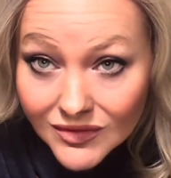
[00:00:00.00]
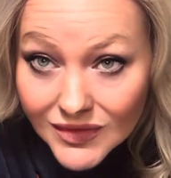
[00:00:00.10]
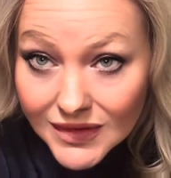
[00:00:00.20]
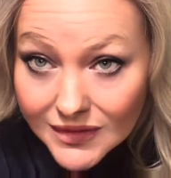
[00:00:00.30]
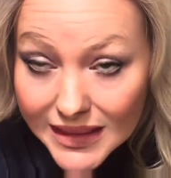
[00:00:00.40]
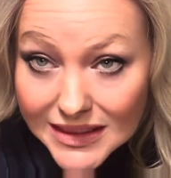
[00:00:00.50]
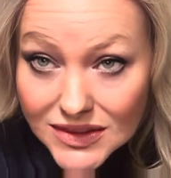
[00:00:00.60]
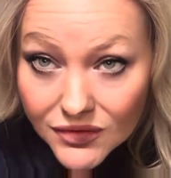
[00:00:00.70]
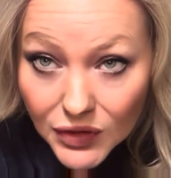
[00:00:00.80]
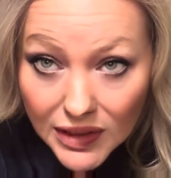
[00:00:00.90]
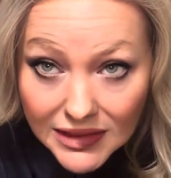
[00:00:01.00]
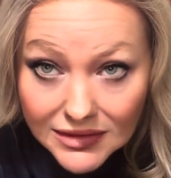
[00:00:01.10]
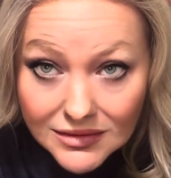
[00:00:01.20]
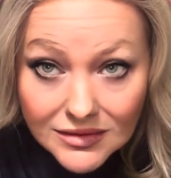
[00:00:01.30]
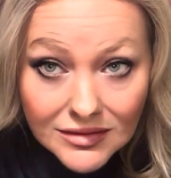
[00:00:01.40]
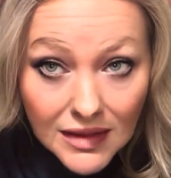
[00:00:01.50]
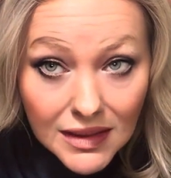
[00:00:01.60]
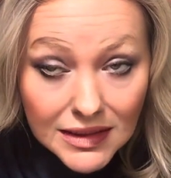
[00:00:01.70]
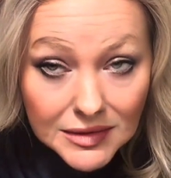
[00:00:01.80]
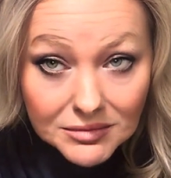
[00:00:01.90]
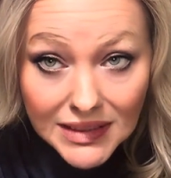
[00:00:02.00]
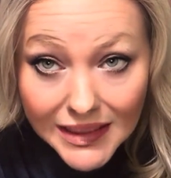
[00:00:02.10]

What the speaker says: The lace front, I